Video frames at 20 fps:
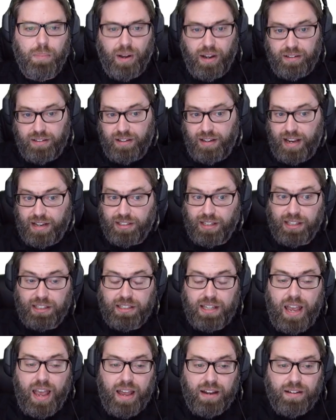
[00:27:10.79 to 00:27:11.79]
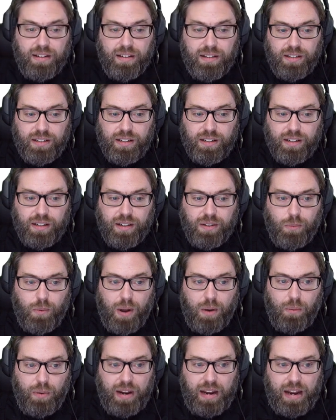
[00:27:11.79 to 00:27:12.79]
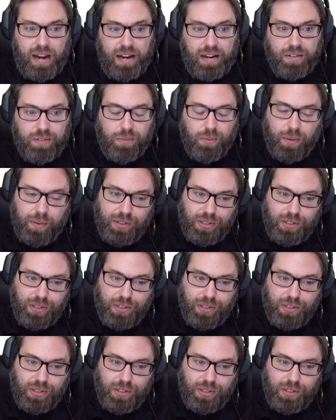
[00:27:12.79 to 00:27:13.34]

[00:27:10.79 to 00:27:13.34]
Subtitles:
But as I said, when we